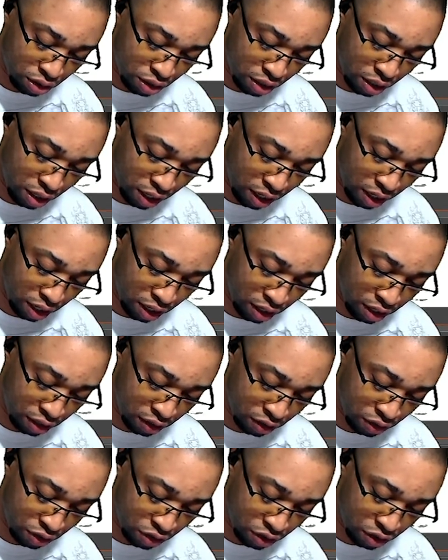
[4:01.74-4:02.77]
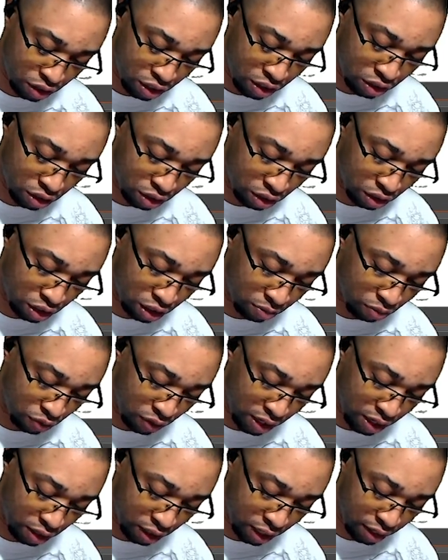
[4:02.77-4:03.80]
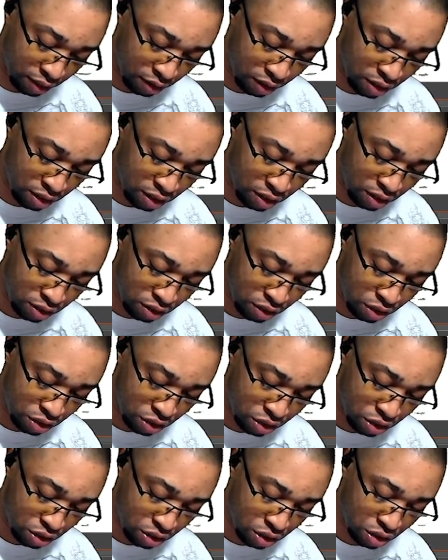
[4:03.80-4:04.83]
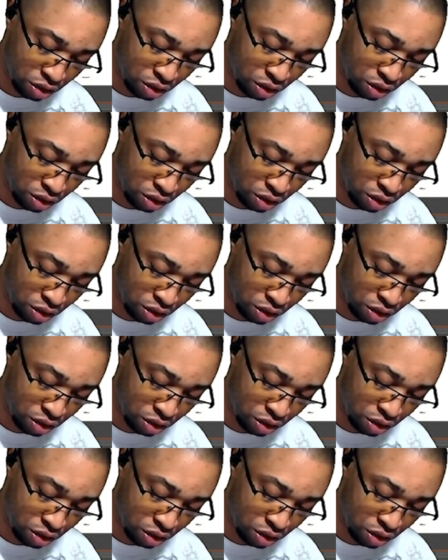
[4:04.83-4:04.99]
And her seat's gonna come around like this.